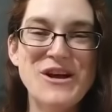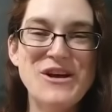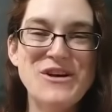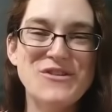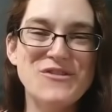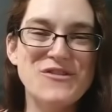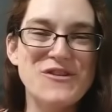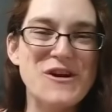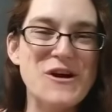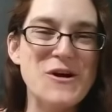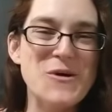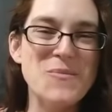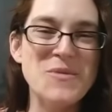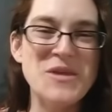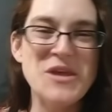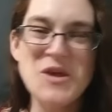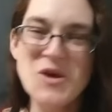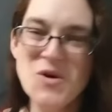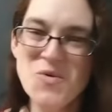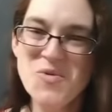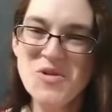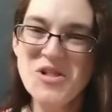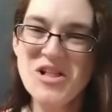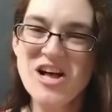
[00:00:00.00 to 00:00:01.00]
from
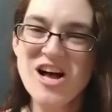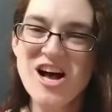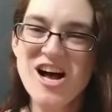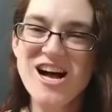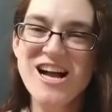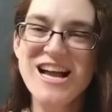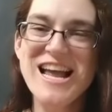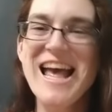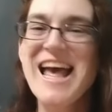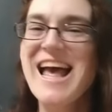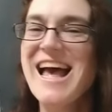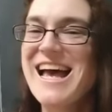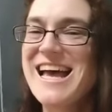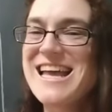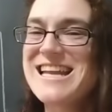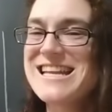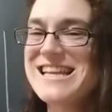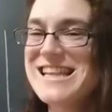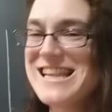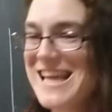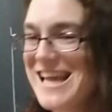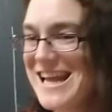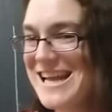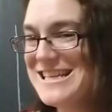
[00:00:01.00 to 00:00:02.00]
Humalog and
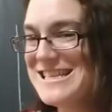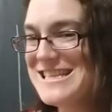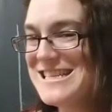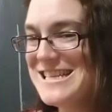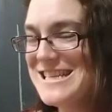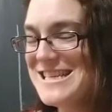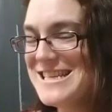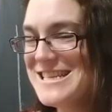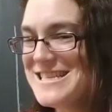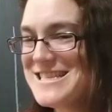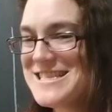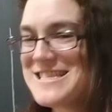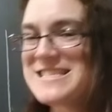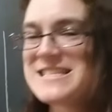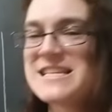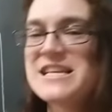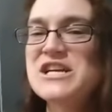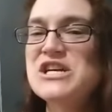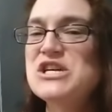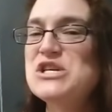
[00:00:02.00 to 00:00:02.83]
Lantus